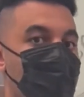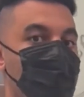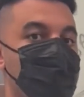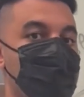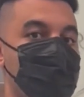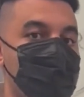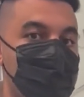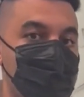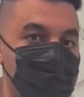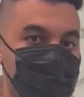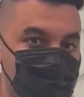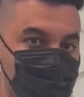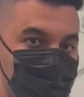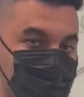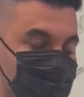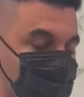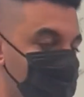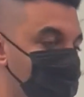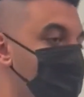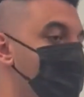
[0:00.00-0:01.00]
of these
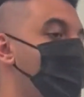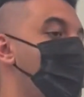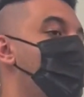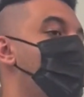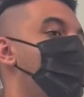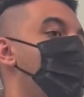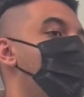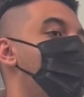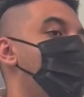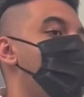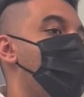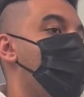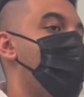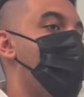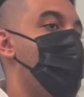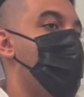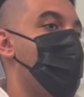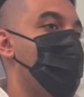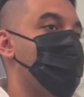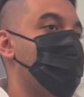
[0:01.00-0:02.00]
systems,
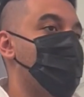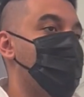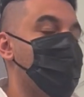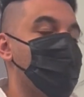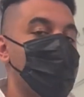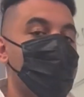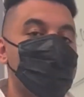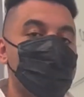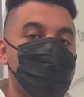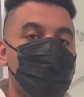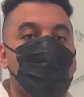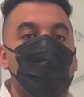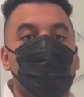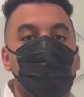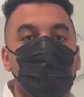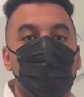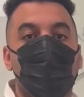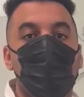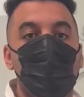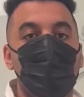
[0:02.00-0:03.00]
and that's the
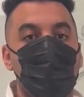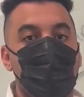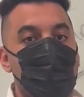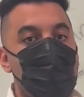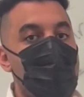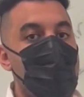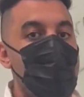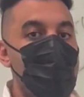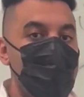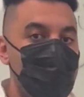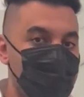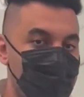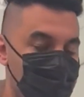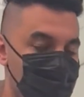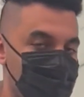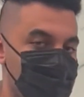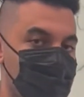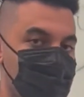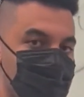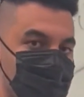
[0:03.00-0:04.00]
bottom line in any
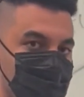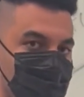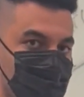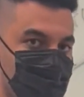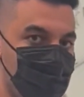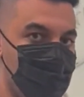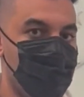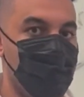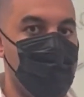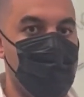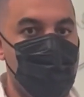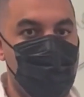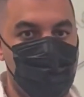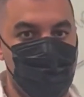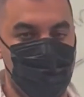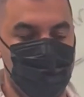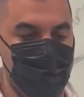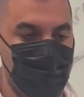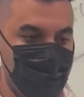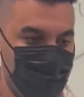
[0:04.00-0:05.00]
physical system we're trying to
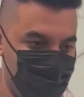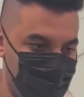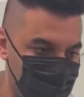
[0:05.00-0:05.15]
understand.